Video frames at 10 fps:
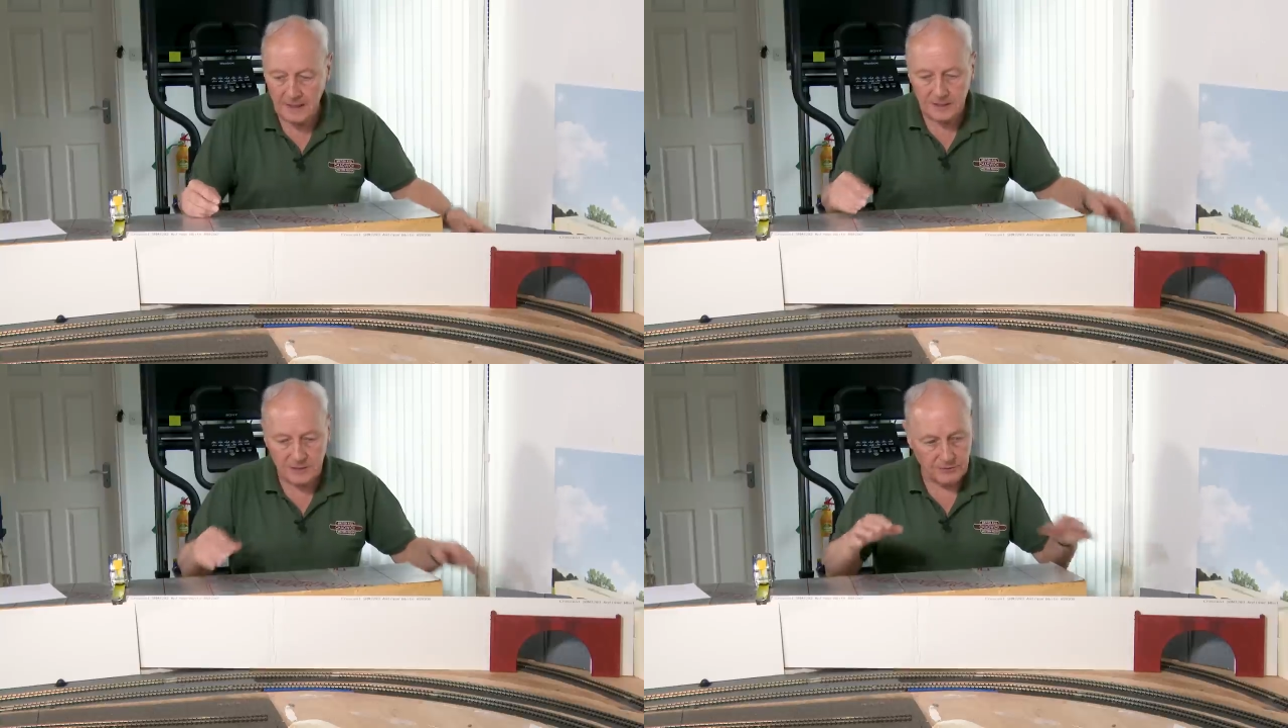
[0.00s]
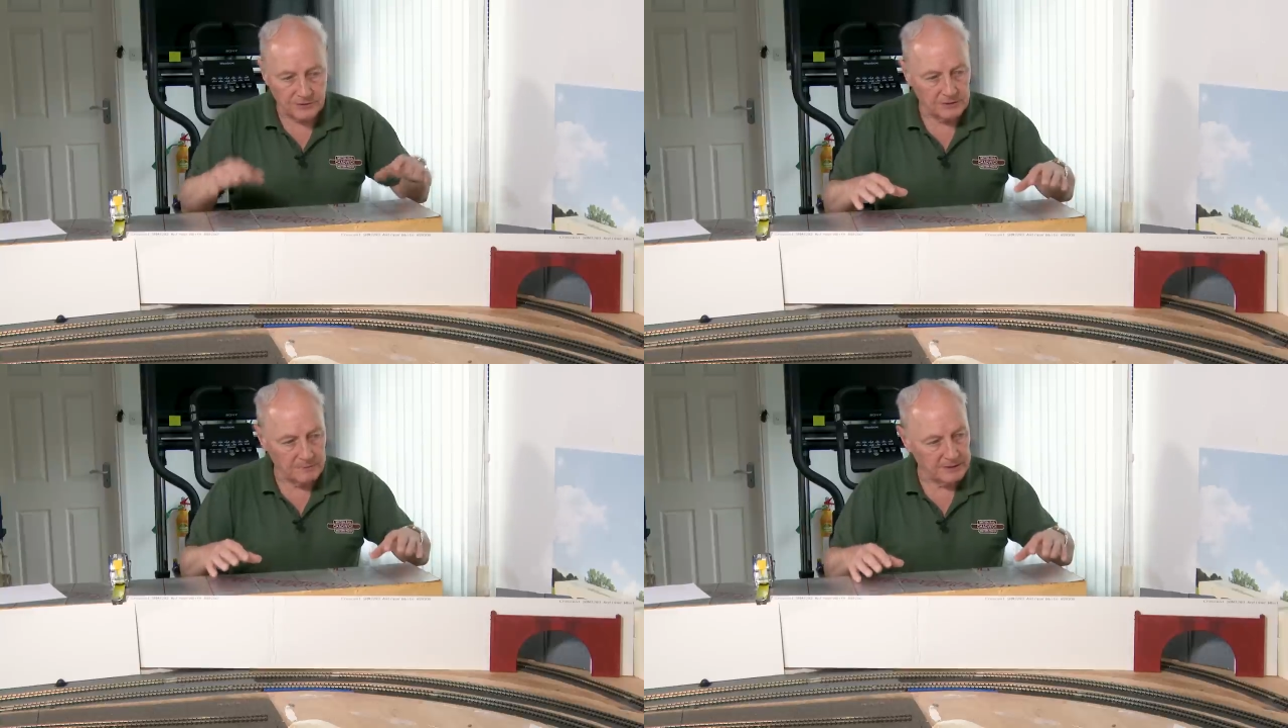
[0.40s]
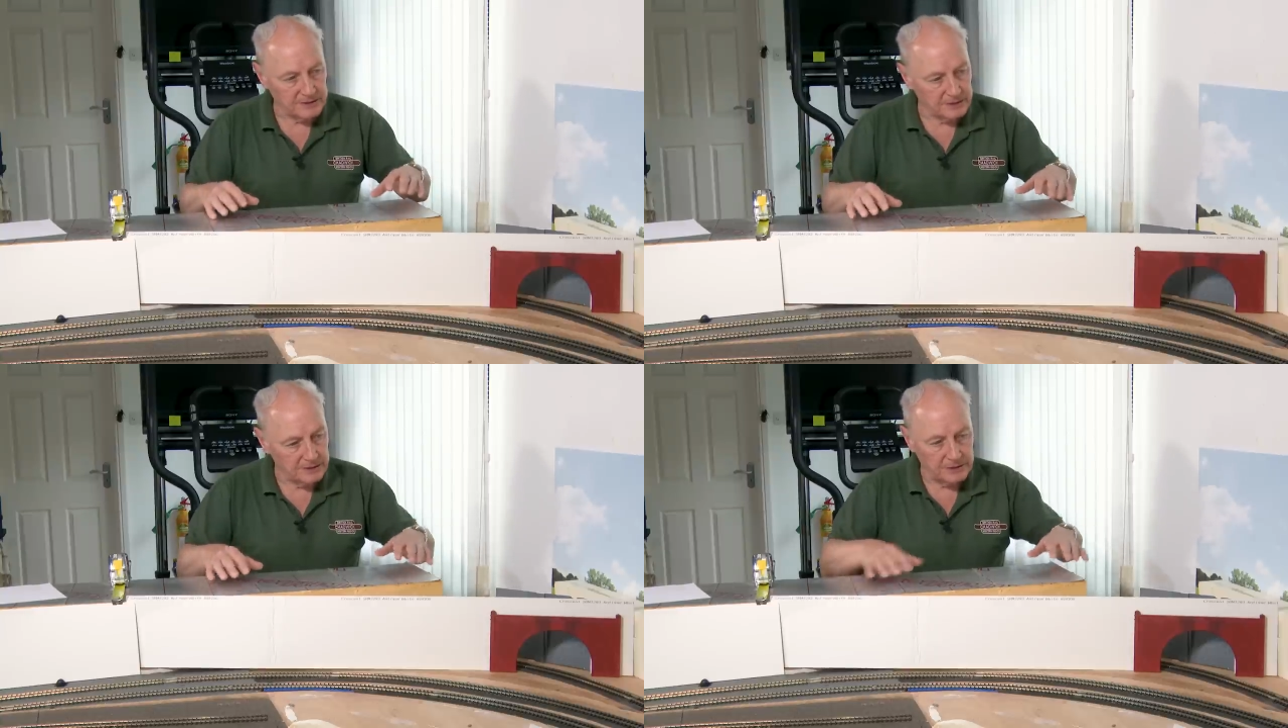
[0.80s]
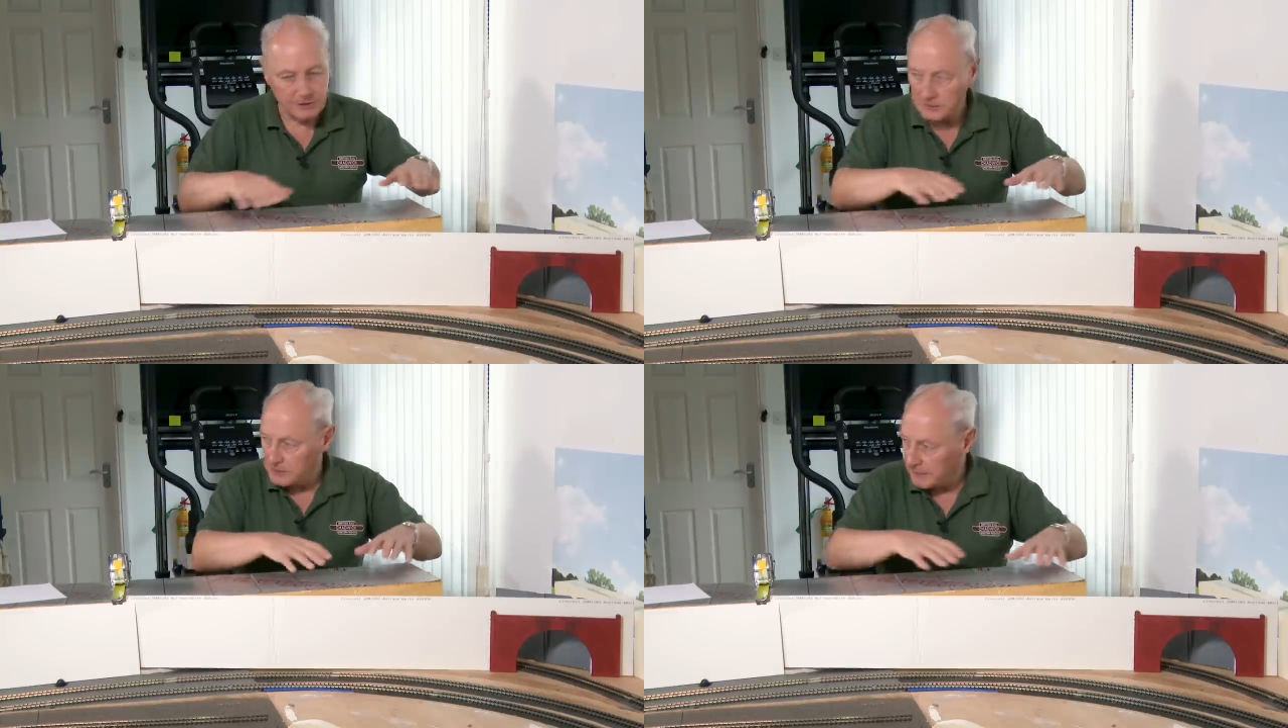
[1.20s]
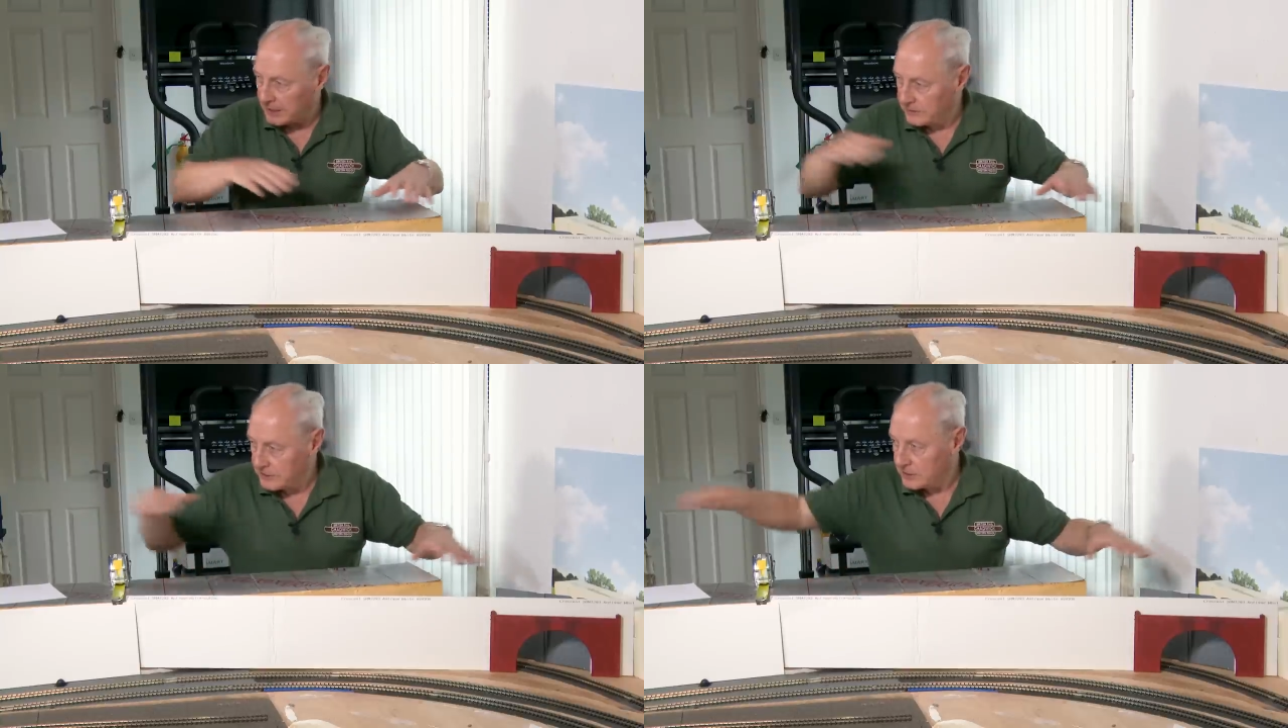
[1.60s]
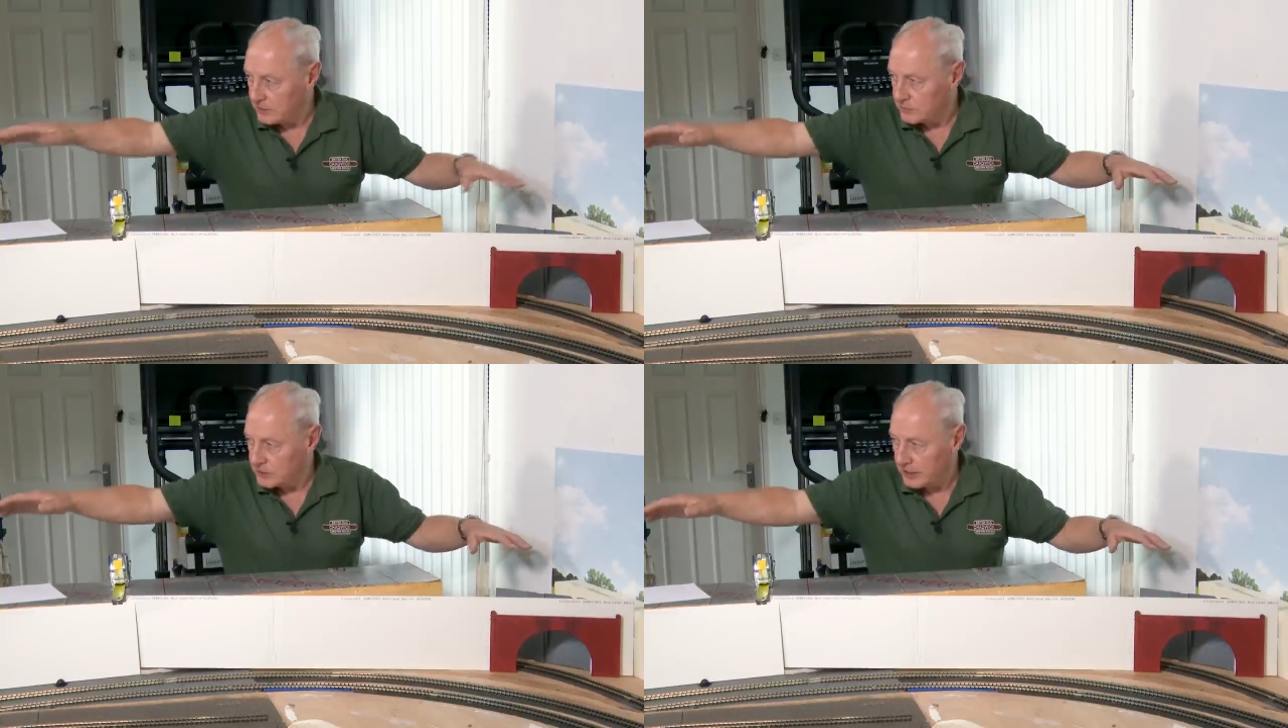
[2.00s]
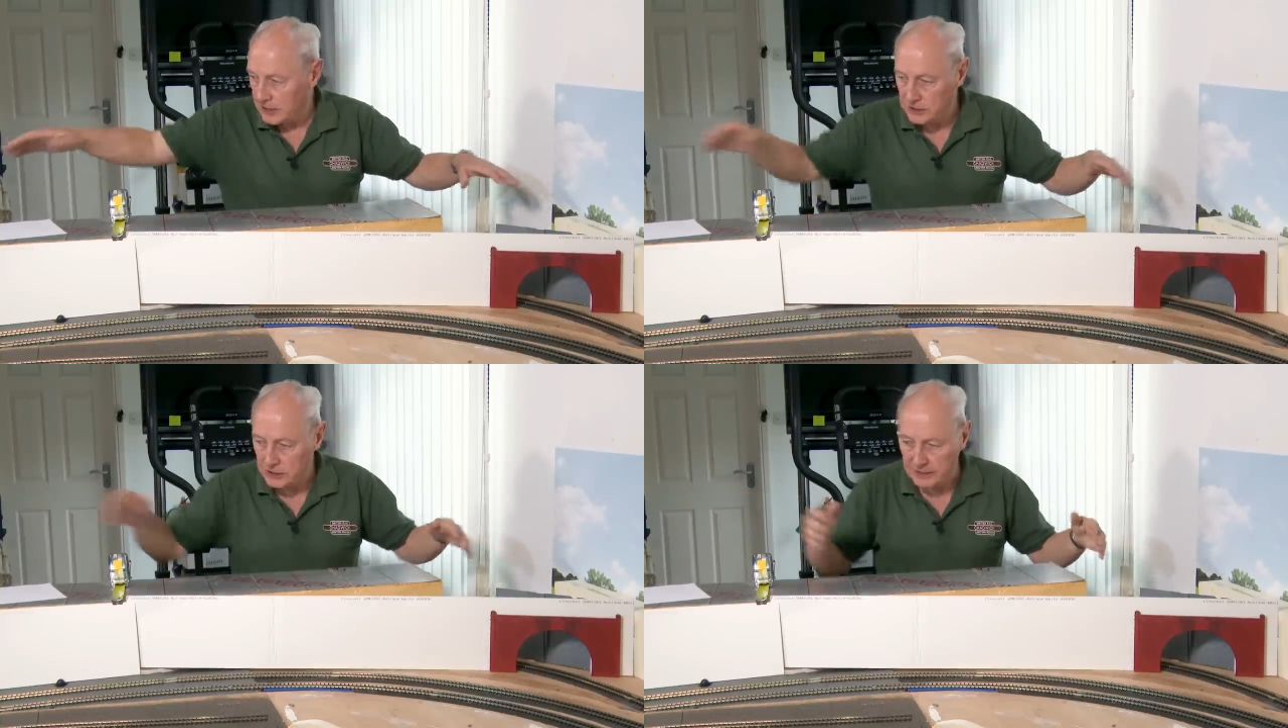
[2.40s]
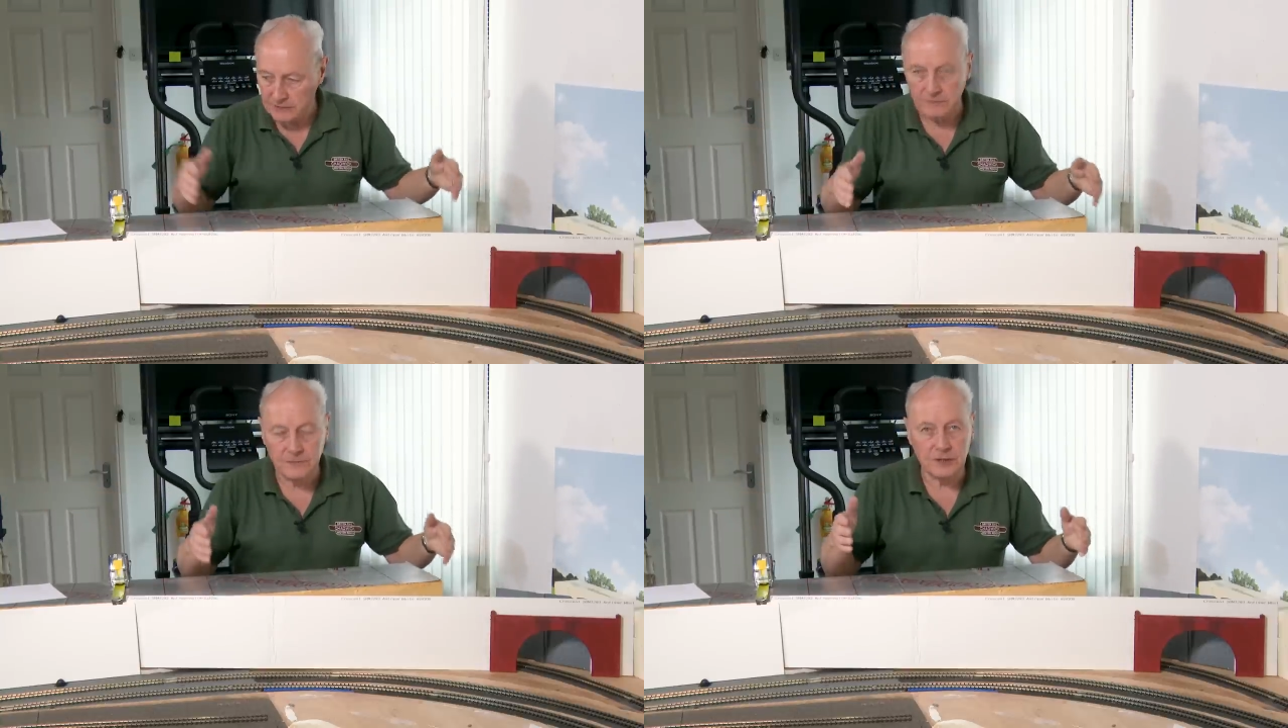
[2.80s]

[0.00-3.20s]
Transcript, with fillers: So I think the best thing to do is make this whole section out of